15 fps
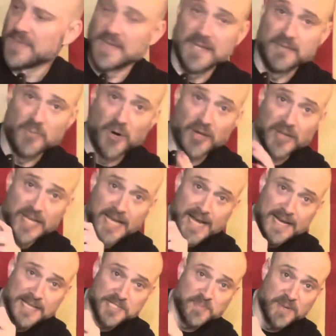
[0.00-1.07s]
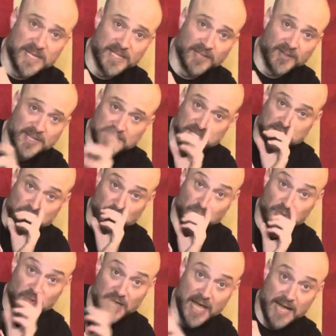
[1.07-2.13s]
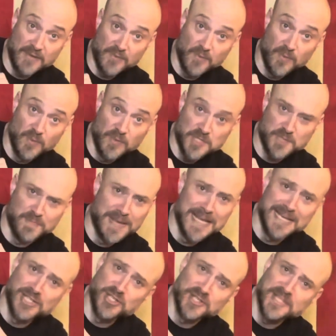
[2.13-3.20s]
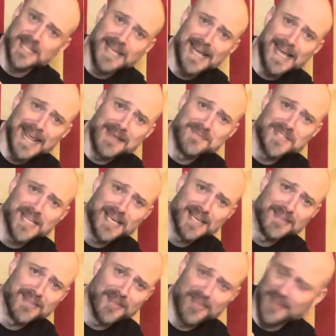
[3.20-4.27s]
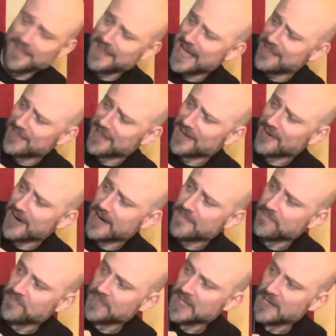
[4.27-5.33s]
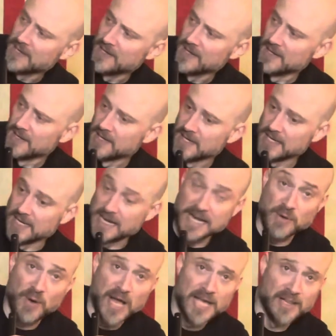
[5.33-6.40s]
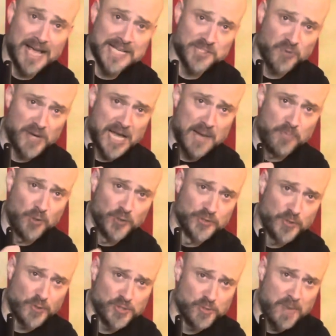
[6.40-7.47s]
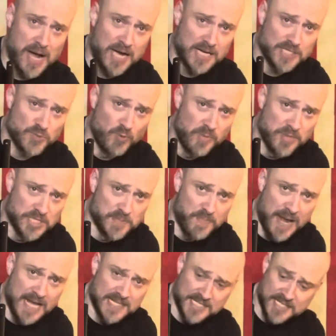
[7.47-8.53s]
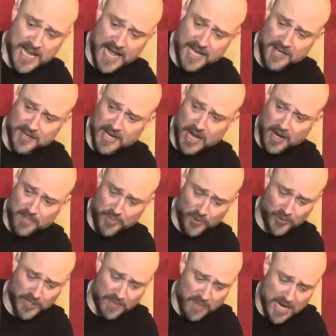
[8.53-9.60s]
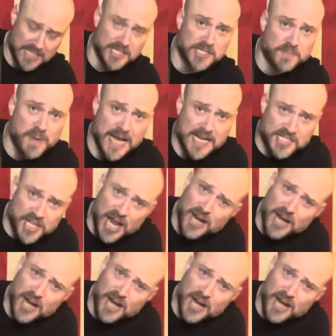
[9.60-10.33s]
Really, I need speaking lessons. We'll do that. Speech. See, I can't even say that thing right. Anyway, last week I pulled Torture Box Woman's pants down. Now I'm pulling Monty's pants down.